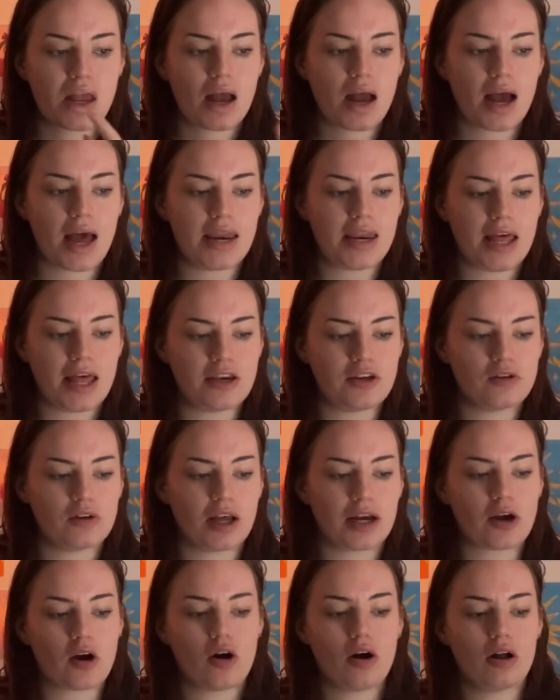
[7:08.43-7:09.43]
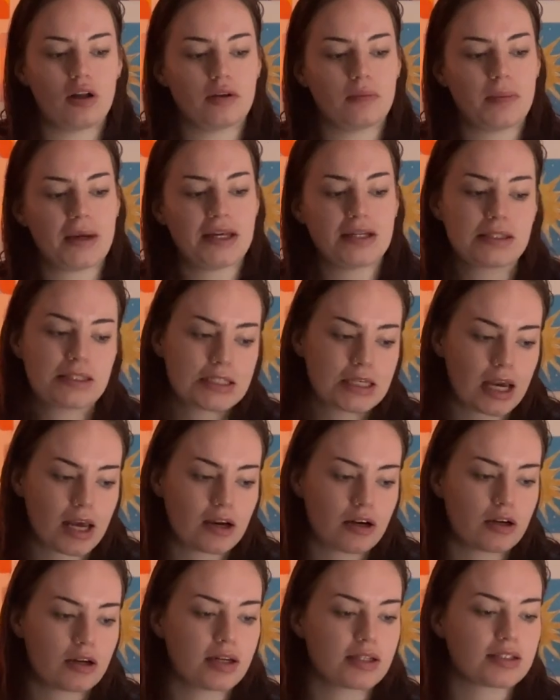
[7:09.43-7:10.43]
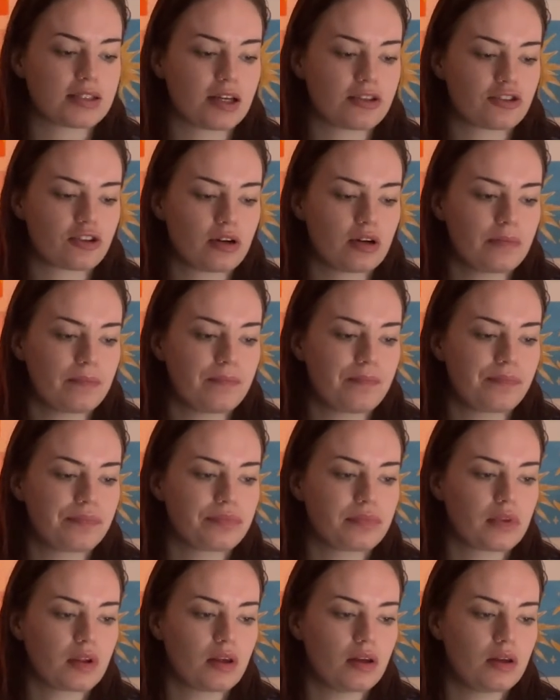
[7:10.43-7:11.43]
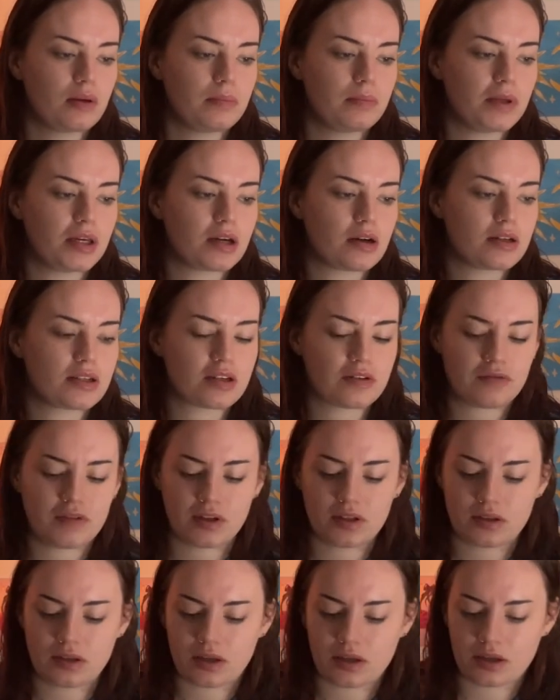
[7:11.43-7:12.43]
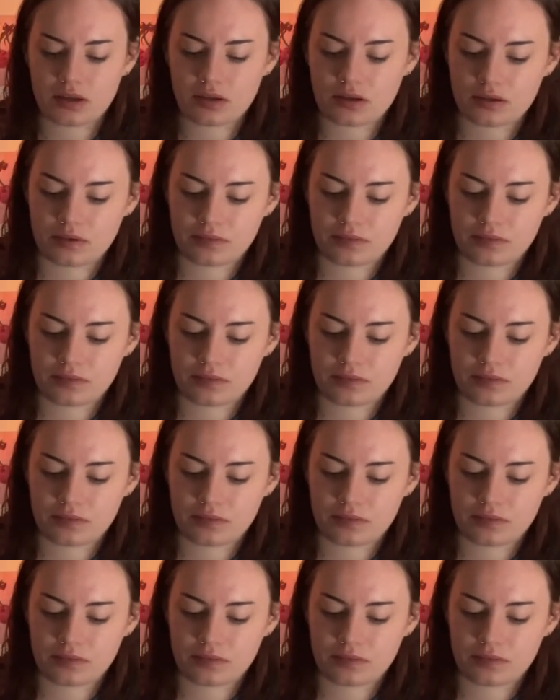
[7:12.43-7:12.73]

And then do like all the pinks together, etc. Because I feel like,